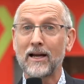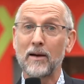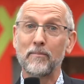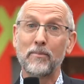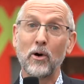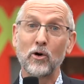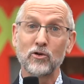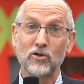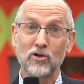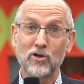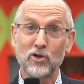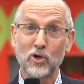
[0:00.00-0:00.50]
and
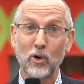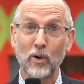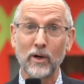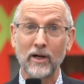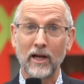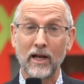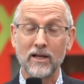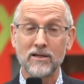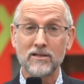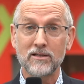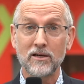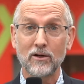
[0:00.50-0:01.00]
post a
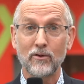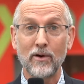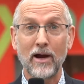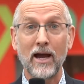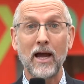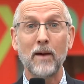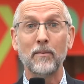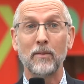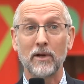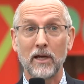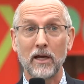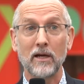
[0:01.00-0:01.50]
story on
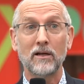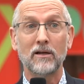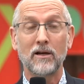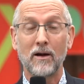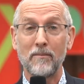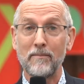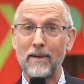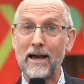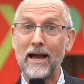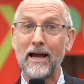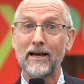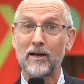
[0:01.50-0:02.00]
Instagram and he'd
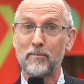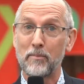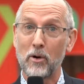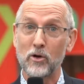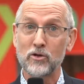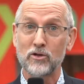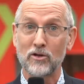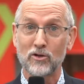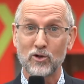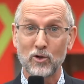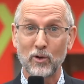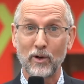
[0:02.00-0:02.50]
come back and
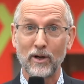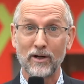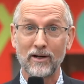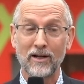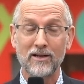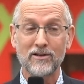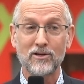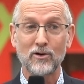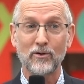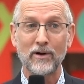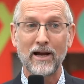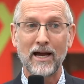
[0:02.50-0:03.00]
post a story on
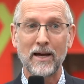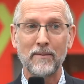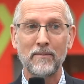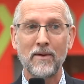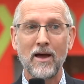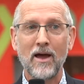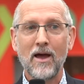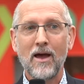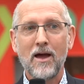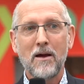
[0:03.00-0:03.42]
Instagram.